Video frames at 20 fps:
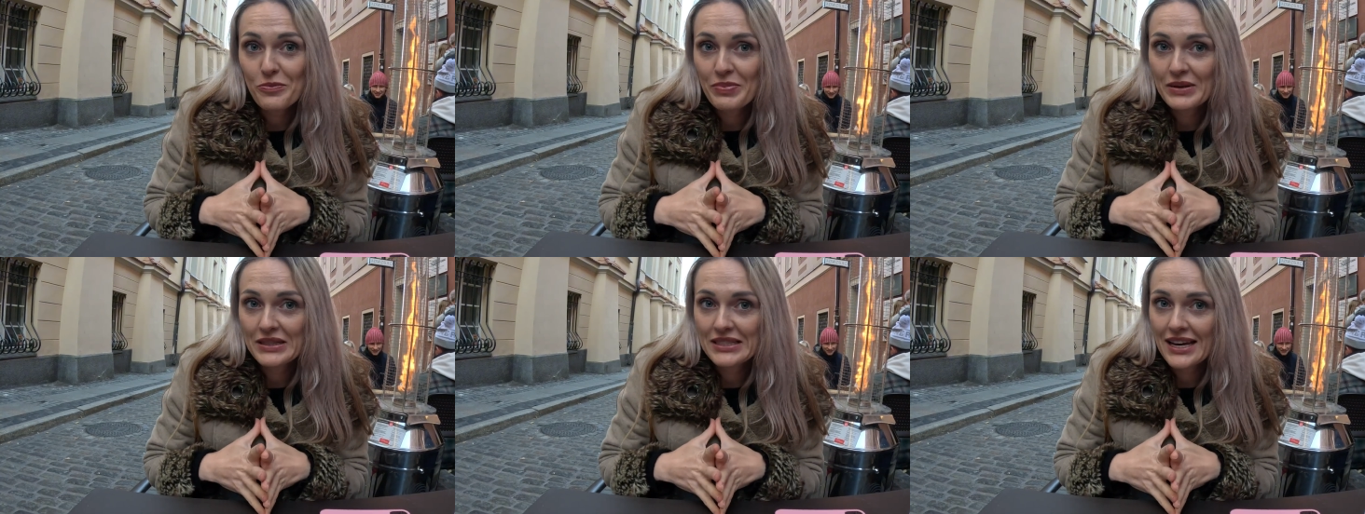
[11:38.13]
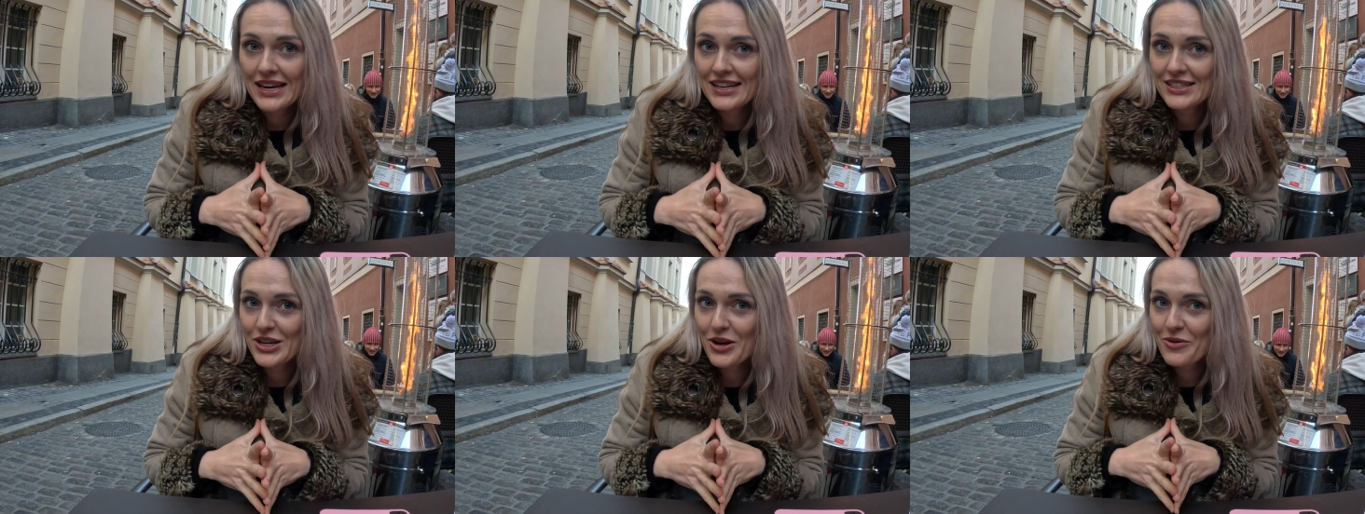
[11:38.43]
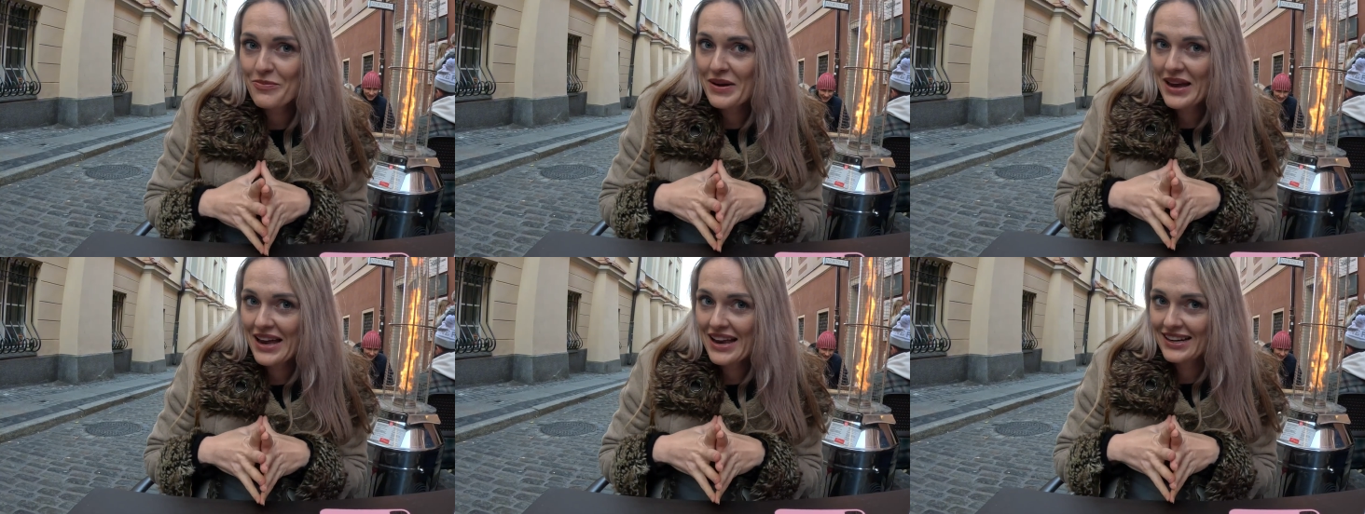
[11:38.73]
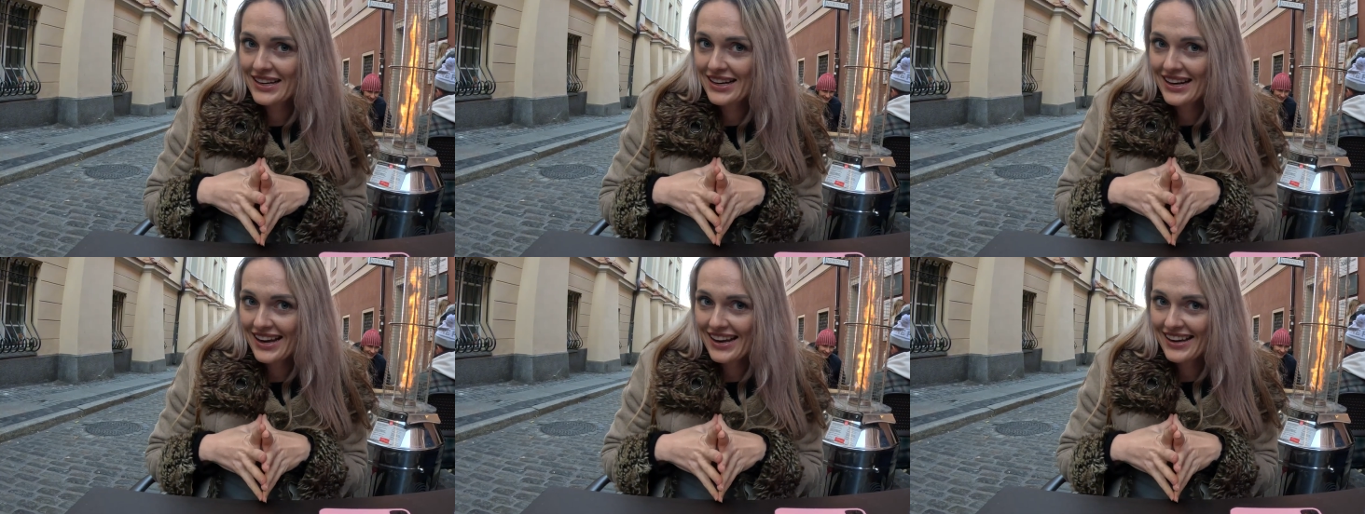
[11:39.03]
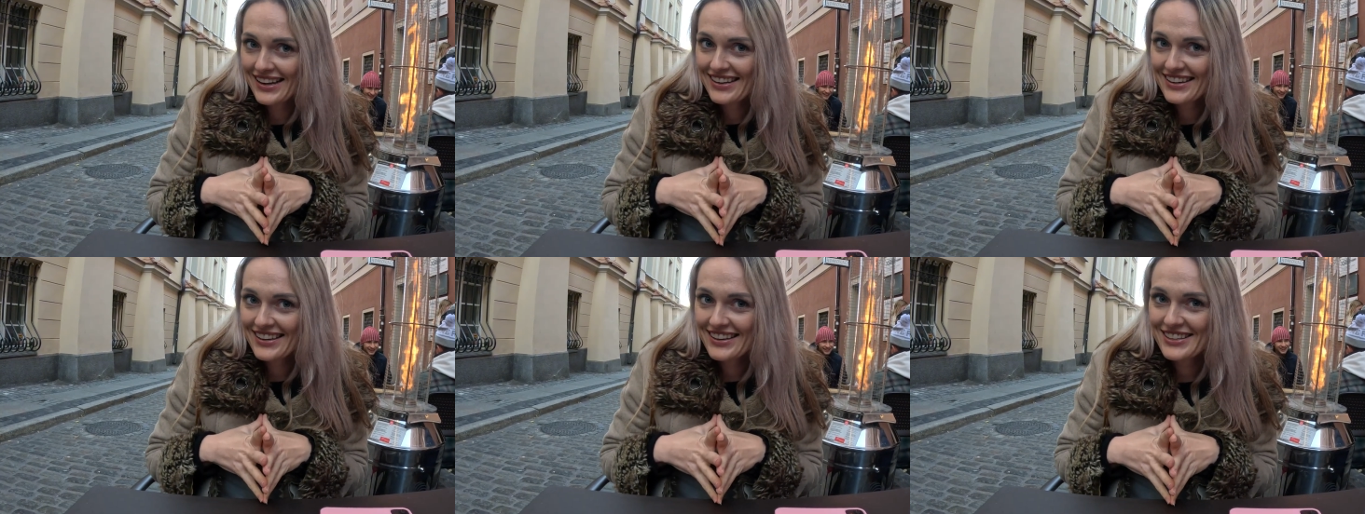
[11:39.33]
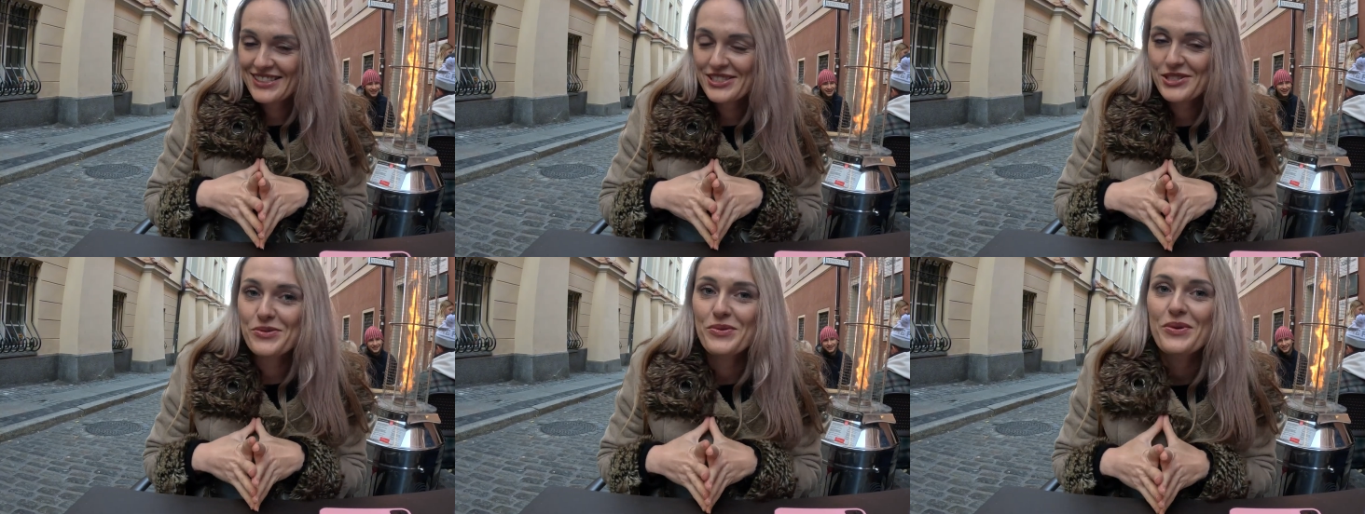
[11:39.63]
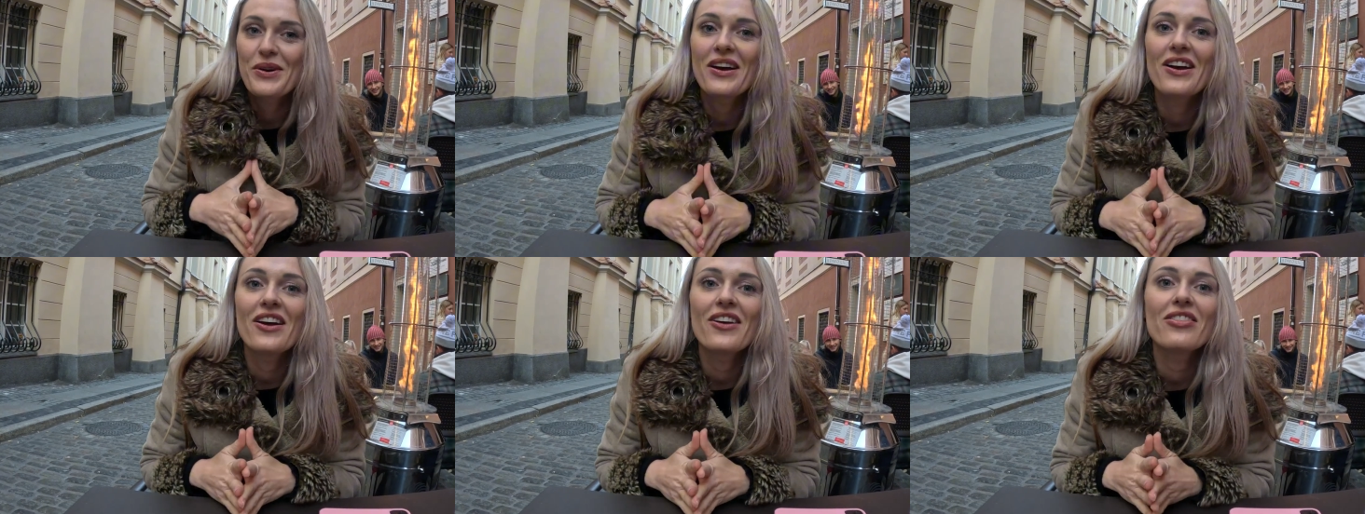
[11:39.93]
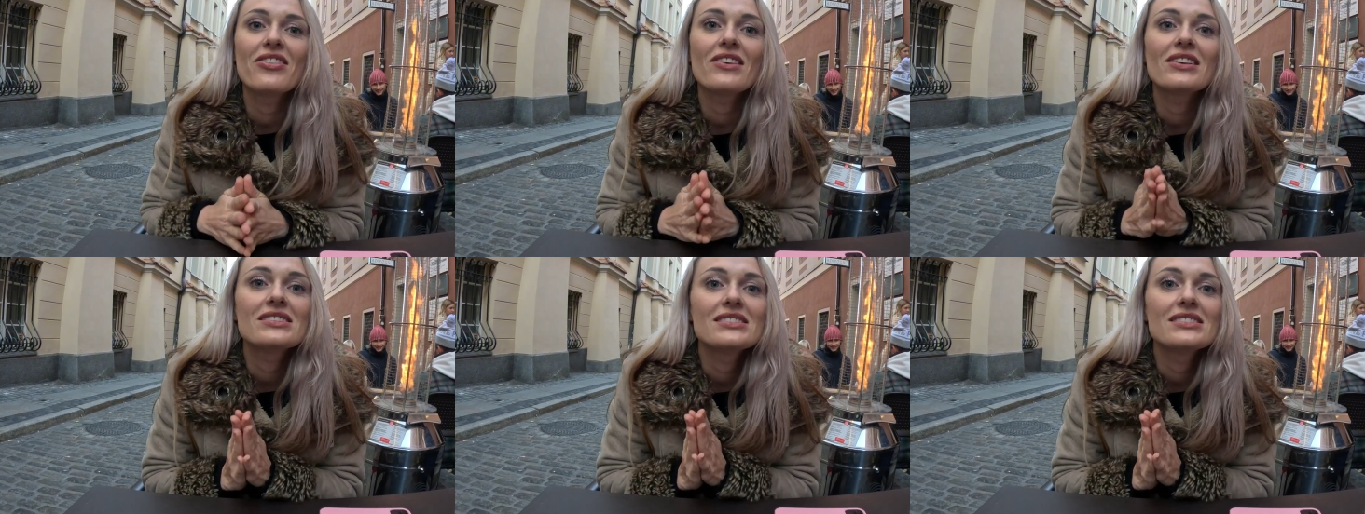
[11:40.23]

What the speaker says: potato pancakes with